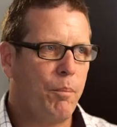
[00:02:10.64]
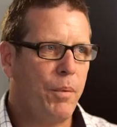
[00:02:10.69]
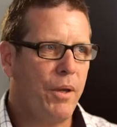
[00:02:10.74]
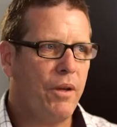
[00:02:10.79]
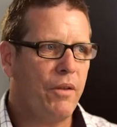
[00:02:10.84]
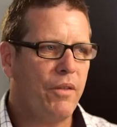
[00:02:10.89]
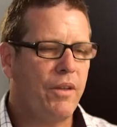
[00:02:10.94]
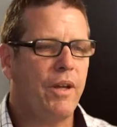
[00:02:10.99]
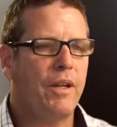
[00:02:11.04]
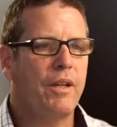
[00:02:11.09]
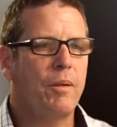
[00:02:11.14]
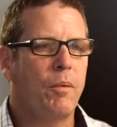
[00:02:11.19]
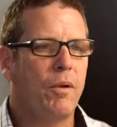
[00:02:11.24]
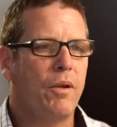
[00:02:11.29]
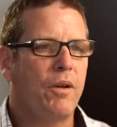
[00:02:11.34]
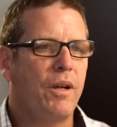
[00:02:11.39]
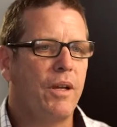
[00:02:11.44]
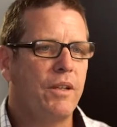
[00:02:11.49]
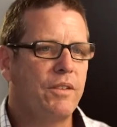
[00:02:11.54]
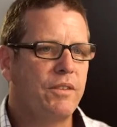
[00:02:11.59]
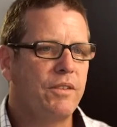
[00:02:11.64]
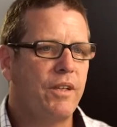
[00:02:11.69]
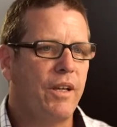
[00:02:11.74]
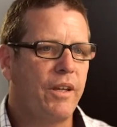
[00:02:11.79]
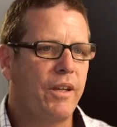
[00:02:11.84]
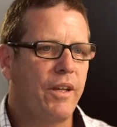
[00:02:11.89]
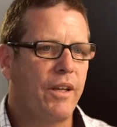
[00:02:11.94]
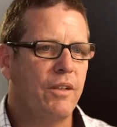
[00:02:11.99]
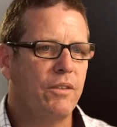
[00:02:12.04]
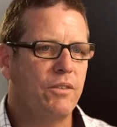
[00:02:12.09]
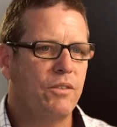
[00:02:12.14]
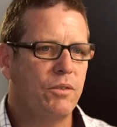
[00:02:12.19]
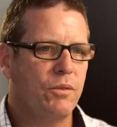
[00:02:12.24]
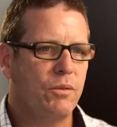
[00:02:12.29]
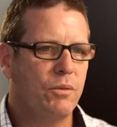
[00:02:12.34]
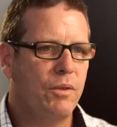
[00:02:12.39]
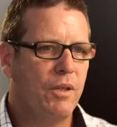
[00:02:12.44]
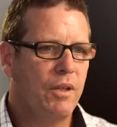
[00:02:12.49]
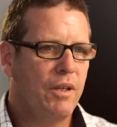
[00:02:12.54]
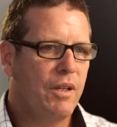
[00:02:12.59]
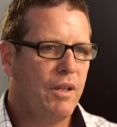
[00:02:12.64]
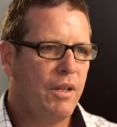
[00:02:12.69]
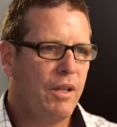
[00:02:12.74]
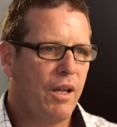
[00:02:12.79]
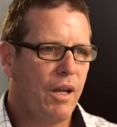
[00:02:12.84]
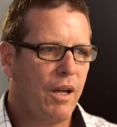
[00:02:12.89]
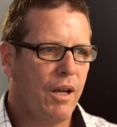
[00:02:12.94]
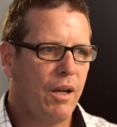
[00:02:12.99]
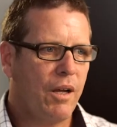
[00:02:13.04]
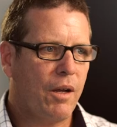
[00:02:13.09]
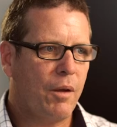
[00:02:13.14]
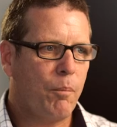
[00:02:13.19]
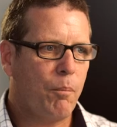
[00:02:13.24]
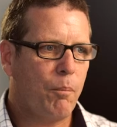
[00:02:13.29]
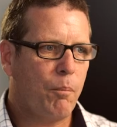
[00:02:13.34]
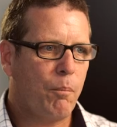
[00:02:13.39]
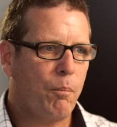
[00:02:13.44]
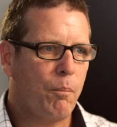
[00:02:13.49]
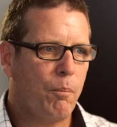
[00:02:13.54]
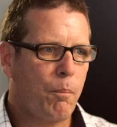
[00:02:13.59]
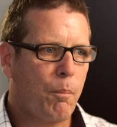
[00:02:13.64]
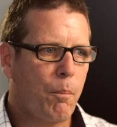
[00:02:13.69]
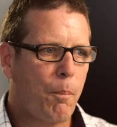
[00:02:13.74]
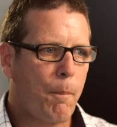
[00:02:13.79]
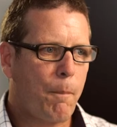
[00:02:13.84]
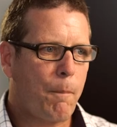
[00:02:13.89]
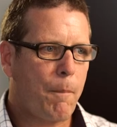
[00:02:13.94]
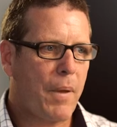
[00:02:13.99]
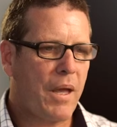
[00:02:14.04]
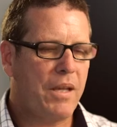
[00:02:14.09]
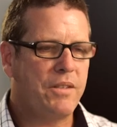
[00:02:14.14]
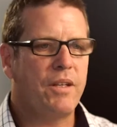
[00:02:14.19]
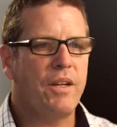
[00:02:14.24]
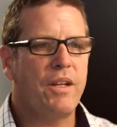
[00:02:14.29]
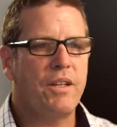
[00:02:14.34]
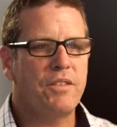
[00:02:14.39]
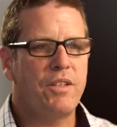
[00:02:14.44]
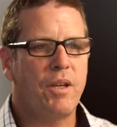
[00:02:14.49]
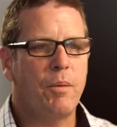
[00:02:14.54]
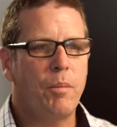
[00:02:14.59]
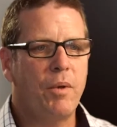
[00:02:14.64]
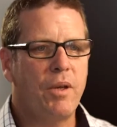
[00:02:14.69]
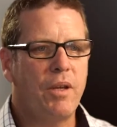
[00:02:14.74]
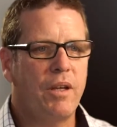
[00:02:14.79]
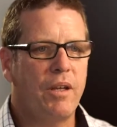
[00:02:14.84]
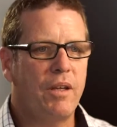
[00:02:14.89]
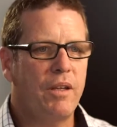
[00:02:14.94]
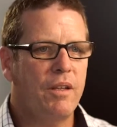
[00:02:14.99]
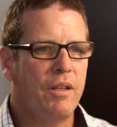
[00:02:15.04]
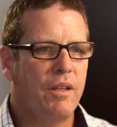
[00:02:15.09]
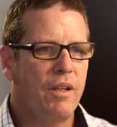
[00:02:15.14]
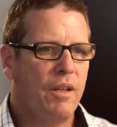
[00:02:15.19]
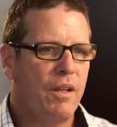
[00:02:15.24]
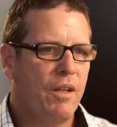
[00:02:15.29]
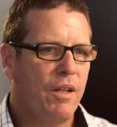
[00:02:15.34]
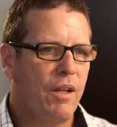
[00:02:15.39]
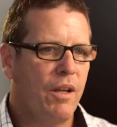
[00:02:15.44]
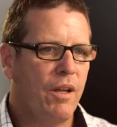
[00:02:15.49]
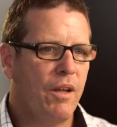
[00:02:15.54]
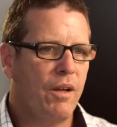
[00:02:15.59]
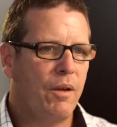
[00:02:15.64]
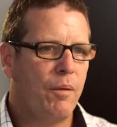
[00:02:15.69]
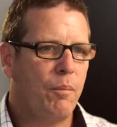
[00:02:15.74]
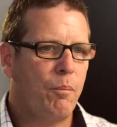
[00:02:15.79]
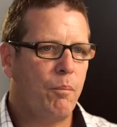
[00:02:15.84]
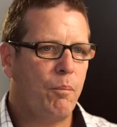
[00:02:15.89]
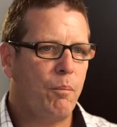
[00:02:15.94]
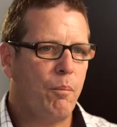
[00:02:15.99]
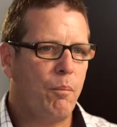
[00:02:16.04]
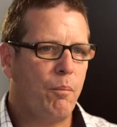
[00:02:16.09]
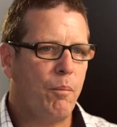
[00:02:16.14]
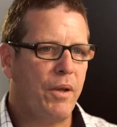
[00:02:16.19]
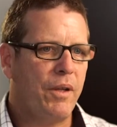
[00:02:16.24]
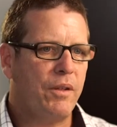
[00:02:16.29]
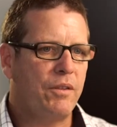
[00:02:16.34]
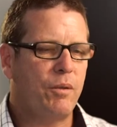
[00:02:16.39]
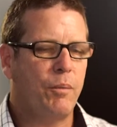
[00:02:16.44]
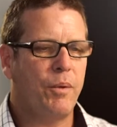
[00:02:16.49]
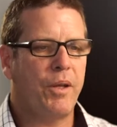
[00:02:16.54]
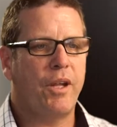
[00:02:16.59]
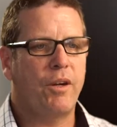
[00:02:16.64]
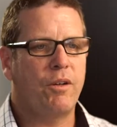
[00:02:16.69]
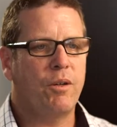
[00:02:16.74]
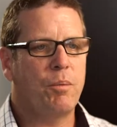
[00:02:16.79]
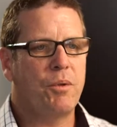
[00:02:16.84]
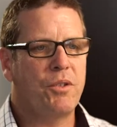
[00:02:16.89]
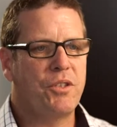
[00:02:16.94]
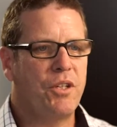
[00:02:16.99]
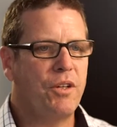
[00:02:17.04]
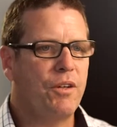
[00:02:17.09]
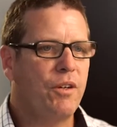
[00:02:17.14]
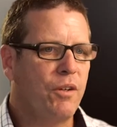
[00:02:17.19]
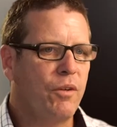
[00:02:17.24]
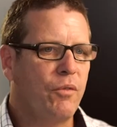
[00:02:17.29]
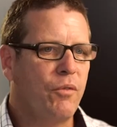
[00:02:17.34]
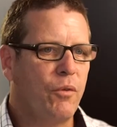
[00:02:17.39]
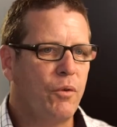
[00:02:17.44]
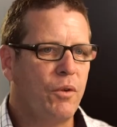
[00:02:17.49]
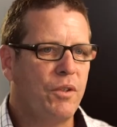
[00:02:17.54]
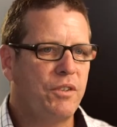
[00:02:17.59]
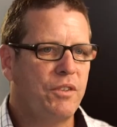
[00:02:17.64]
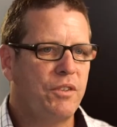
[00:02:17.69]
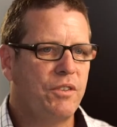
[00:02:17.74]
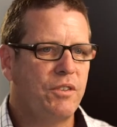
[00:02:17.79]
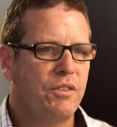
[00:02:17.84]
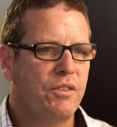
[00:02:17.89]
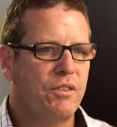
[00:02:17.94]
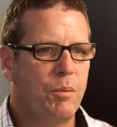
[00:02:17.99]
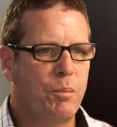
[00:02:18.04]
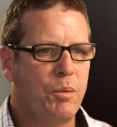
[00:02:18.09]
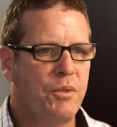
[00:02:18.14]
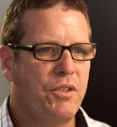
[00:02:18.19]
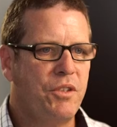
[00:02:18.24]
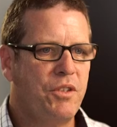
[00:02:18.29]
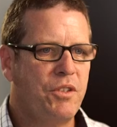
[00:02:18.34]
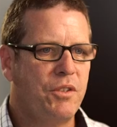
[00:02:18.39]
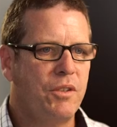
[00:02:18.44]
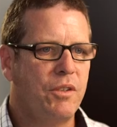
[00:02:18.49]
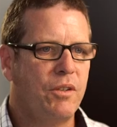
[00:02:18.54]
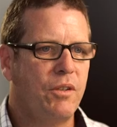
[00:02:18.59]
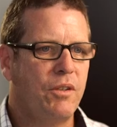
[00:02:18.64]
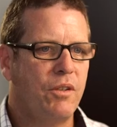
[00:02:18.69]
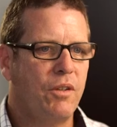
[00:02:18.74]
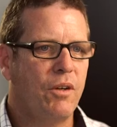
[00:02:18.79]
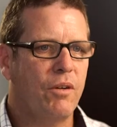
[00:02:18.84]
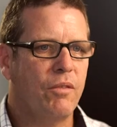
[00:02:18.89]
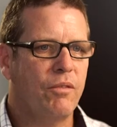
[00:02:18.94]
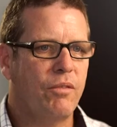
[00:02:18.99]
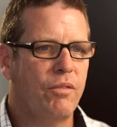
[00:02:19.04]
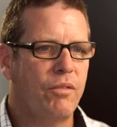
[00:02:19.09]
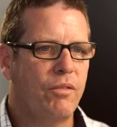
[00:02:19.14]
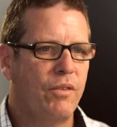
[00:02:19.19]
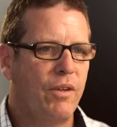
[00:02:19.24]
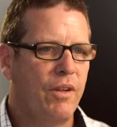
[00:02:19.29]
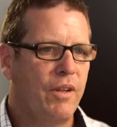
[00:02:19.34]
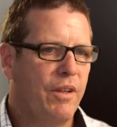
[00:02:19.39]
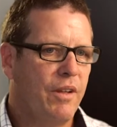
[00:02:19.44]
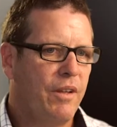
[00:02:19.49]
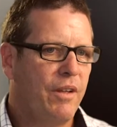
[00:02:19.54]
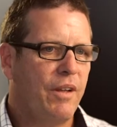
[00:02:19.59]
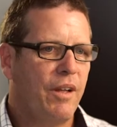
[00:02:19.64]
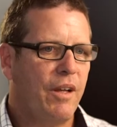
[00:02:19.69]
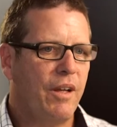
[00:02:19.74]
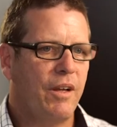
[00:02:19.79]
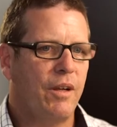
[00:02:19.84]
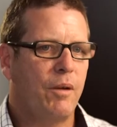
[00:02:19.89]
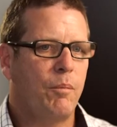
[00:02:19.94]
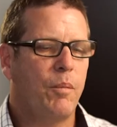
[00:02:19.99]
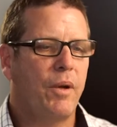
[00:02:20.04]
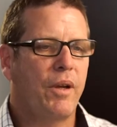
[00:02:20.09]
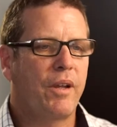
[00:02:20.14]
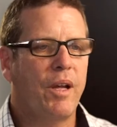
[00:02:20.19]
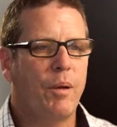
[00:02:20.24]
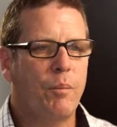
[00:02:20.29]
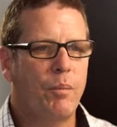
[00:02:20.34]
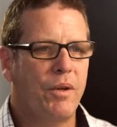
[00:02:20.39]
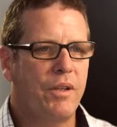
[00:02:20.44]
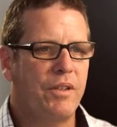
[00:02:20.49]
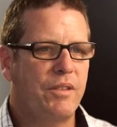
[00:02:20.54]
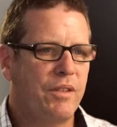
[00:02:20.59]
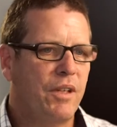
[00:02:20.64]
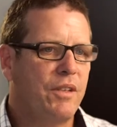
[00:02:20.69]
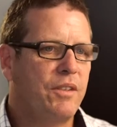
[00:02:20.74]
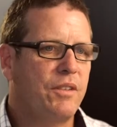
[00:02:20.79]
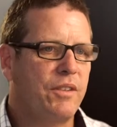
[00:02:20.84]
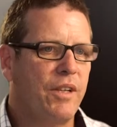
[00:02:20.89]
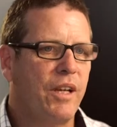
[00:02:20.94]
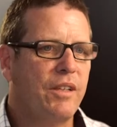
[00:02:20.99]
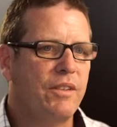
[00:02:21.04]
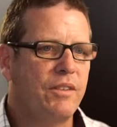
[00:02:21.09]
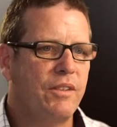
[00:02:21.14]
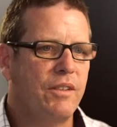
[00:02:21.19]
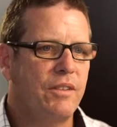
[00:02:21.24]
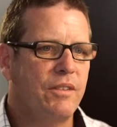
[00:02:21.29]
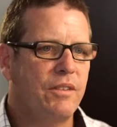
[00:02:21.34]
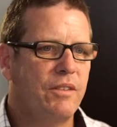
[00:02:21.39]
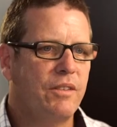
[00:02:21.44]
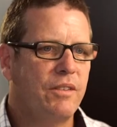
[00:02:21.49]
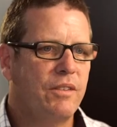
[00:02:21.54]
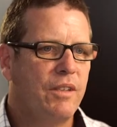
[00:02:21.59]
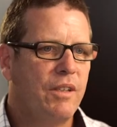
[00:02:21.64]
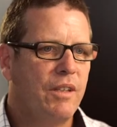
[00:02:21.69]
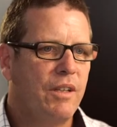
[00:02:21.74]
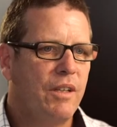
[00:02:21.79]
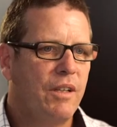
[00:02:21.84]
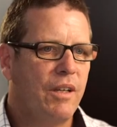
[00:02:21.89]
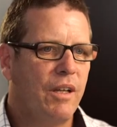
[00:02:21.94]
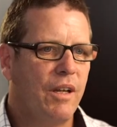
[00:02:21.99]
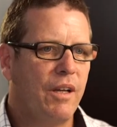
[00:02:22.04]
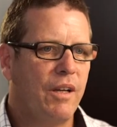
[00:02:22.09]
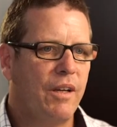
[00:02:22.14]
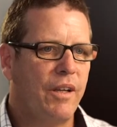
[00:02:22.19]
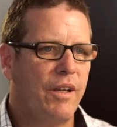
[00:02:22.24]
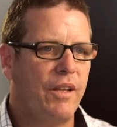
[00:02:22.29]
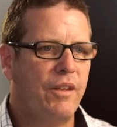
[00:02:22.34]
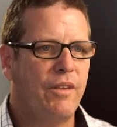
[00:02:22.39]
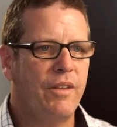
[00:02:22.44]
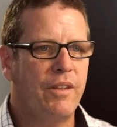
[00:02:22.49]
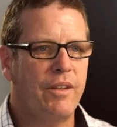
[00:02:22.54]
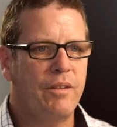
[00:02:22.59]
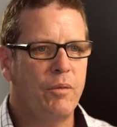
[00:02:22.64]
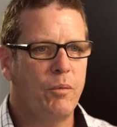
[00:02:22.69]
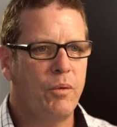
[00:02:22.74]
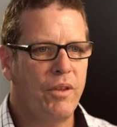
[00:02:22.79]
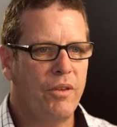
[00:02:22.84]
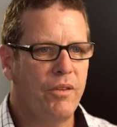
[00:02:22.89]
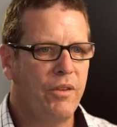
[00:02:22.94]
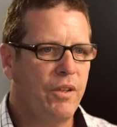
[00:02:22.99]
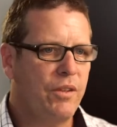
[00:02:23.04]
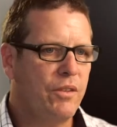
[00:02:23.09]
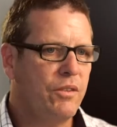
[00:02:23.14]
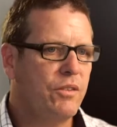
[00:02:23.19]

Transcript: Being on the AIIA State Council um, as an SME um, means that we get an opportunity to voice the position of um, a company such as Axios uh, in the, within the